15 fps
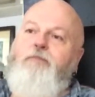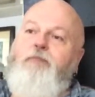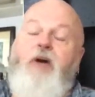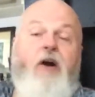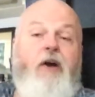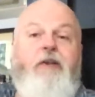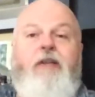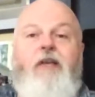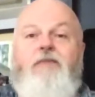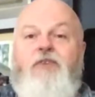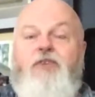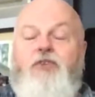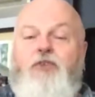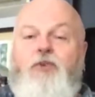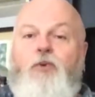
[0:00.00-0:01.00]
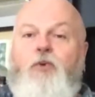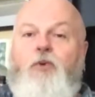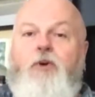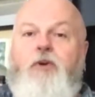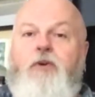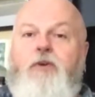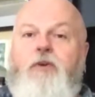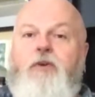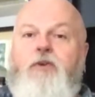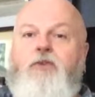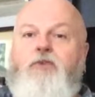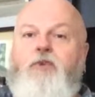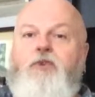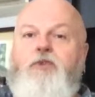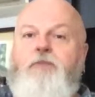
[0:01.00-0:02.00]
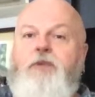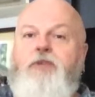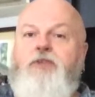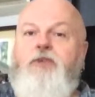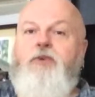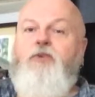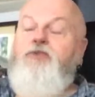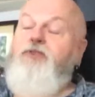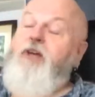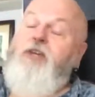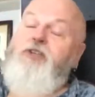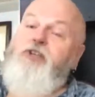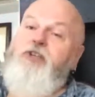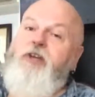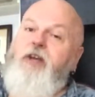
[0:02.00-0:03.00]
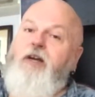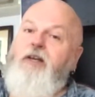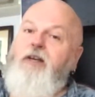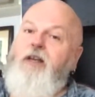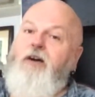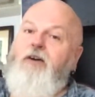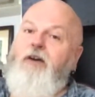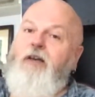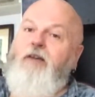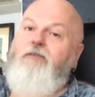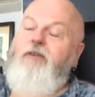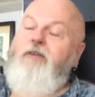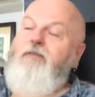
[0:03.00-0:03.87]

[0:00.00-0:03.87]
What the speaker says: But I never saw Crosby, Stills, Nash and Young live.